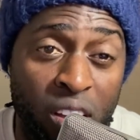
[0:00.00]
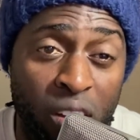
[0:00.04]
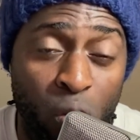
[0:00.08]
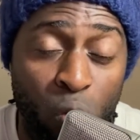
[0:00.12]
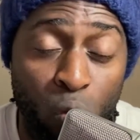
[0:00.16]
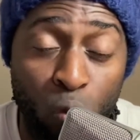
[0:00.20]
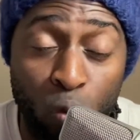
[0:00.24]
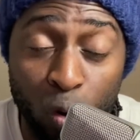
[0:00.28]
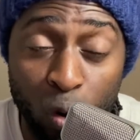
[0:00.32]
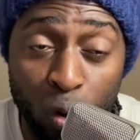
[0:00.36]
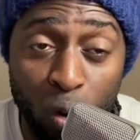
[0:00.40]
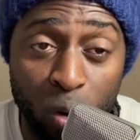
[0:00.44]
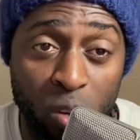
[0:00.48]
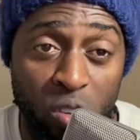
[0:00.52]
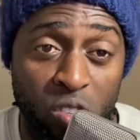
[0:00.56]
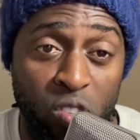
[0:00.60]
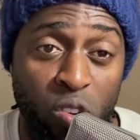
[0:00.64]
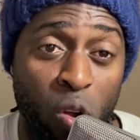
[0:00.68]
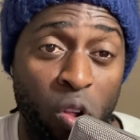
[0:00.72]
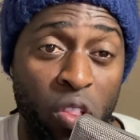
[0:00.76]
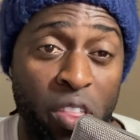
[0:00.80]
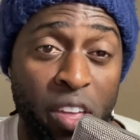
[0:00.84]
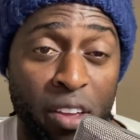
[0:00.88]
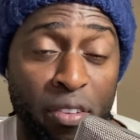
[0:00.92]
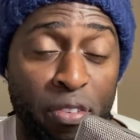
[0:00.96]
rulers,
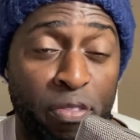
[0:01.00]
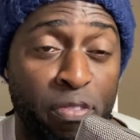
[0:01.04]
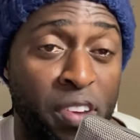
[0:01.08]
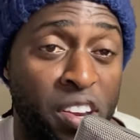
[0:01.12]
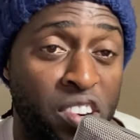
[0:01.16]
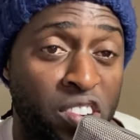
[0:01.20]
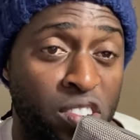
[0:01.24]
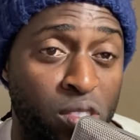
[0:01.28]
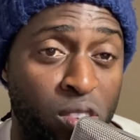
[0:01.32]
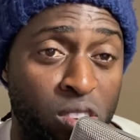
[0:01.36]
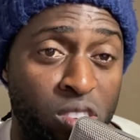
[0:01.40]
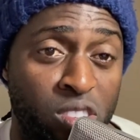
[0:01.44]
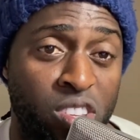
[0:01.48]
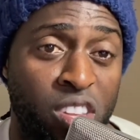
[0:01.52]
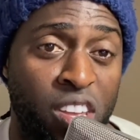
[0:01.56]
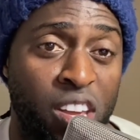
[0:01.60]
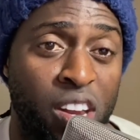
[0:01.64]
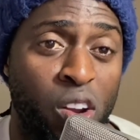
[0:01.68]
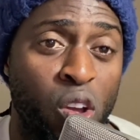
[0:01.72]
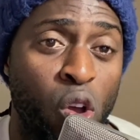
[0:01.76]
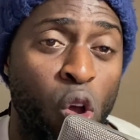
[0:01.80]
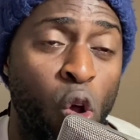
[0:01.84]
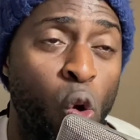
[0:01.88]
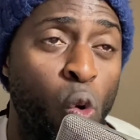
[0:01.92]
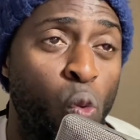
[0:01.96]
all the officials, that,
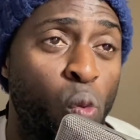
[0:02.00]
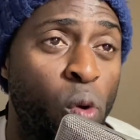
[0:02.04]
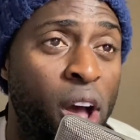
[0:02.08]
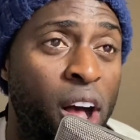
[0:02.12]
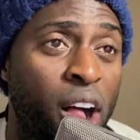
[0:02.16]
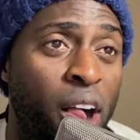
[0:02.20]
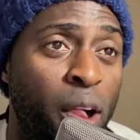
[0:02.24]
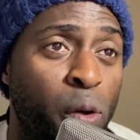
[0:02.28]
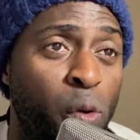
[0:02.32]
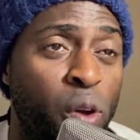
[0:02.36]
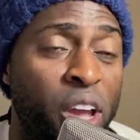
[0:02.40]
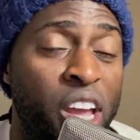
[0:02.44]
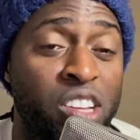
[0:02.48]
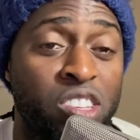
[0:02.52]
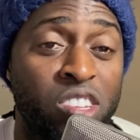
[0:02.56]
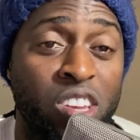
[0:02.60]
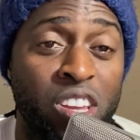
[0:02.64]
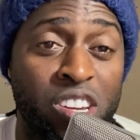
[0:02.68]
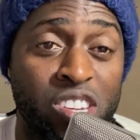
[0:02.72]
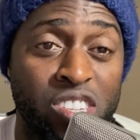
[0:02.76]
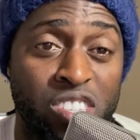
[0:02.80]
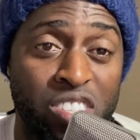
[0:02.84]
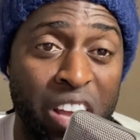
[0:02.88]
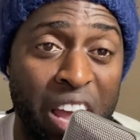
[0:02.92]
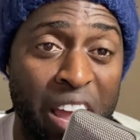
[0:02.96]
well, it's going
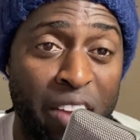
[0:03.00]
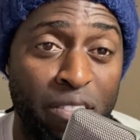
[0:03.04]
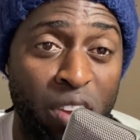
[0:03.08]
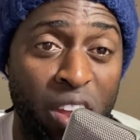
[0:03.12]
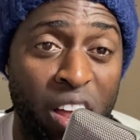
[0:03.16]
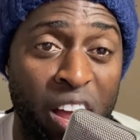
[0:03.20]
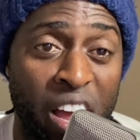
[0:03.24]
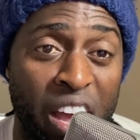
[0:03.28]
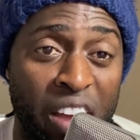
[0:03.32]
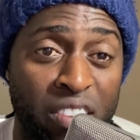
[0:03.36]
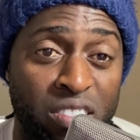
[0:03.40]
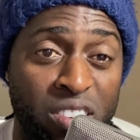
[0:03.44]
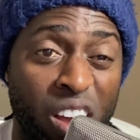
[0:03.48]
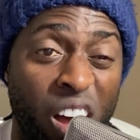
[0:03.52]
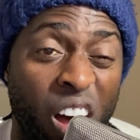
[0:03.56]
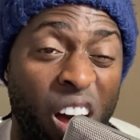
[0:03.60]
to save lives.